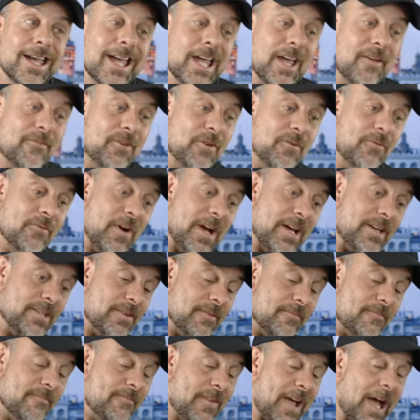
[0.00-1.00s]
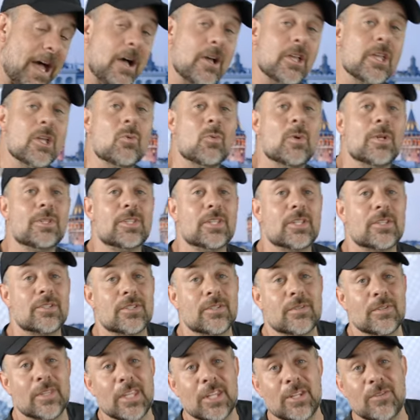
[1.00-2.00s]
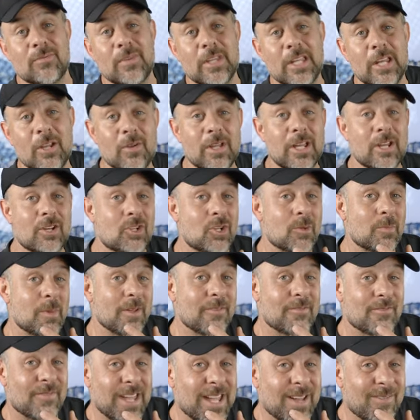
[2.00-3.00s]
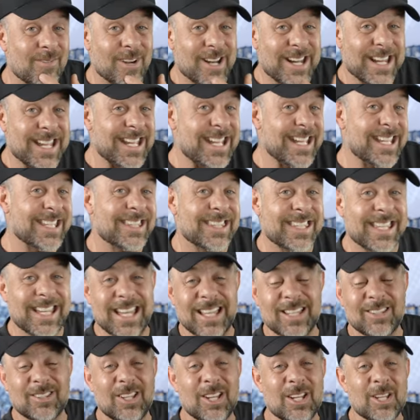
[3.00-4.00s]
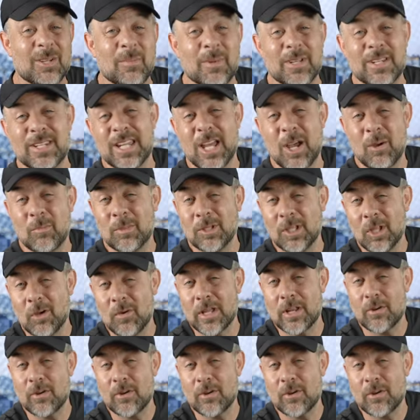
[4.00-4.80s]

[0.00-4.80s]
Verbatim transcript: If you find some value with this, this video here, do me a favor, hit that like button down below.